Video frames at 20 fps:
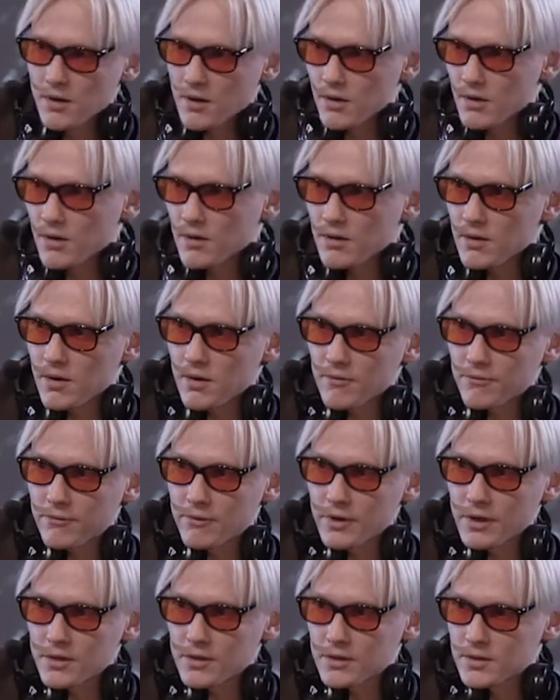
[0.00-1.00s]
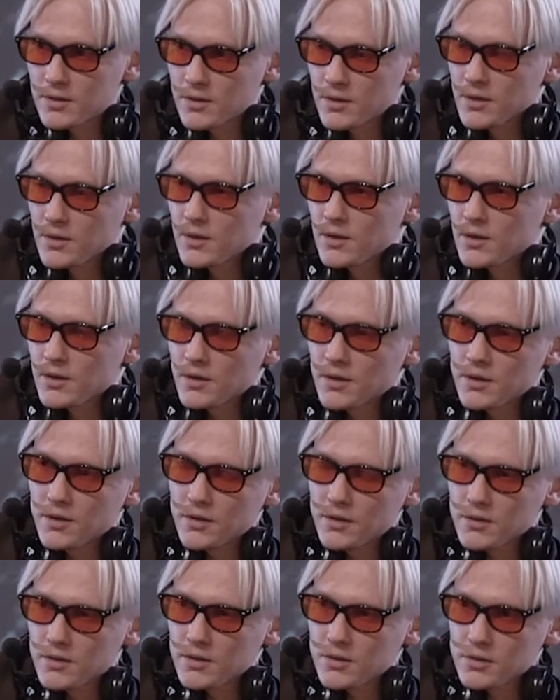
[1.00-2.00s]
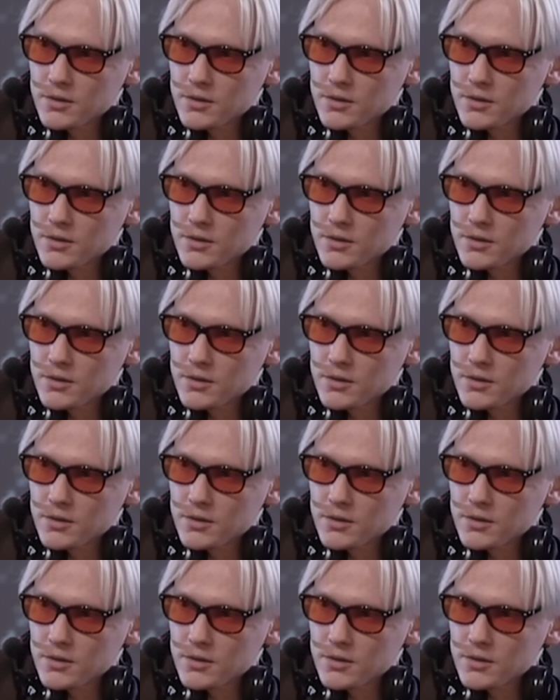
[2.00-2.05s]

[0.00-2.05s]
uh, our friend uh,